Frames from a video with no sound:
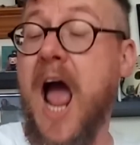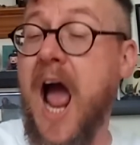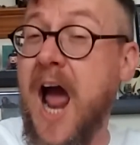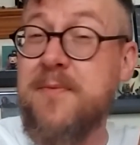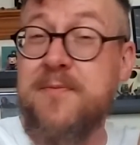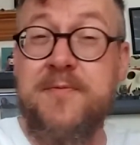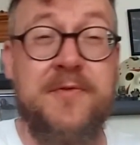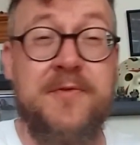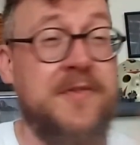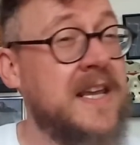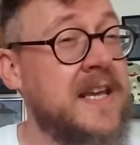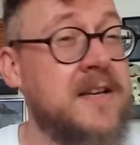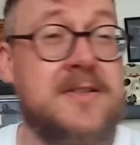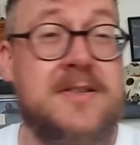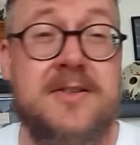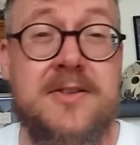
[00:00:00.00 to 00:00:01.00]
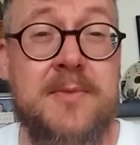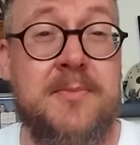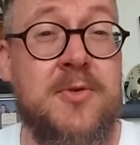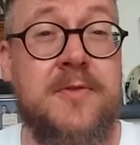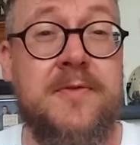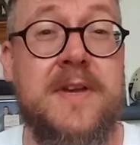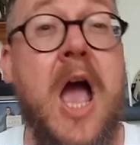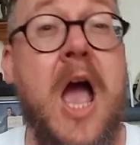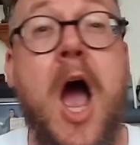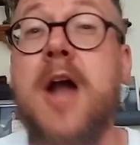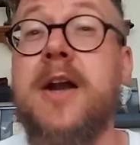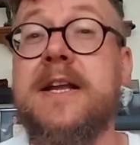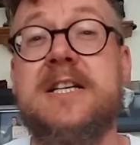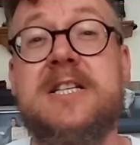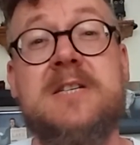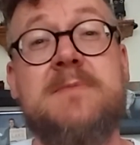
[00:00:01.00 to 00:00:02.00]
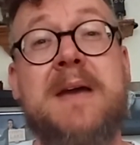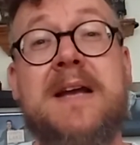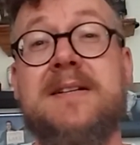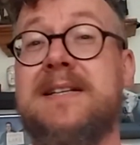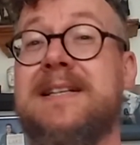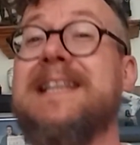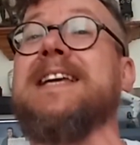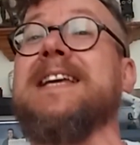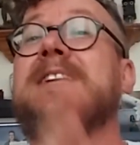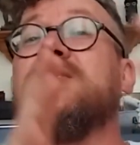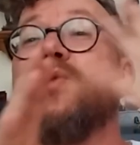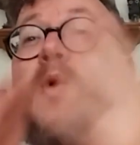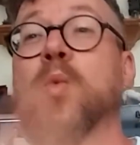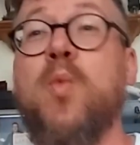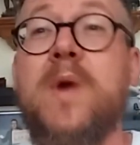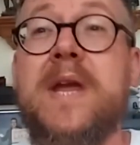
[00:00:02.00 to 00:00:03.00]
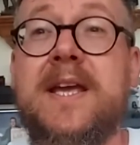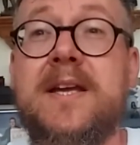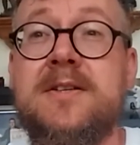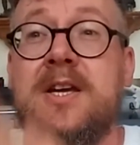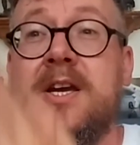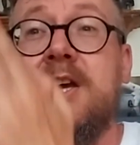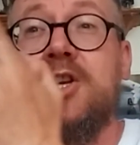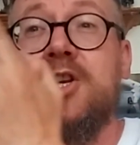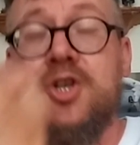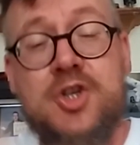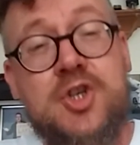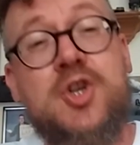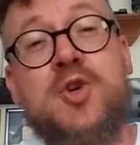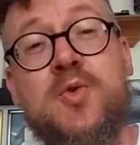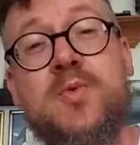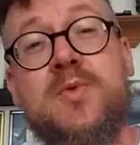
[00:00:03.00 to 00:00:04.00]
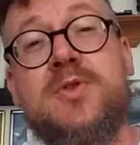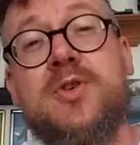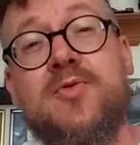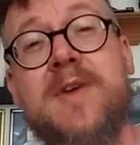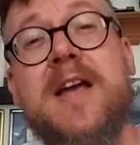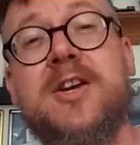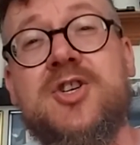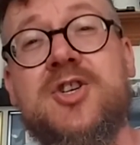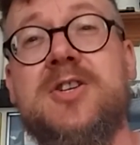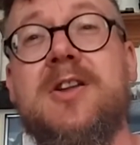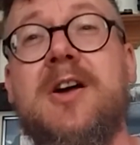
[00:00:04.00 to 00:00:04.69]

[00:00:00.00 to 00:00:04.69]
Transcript: and veers the movie unexpectedly into a weird new direction,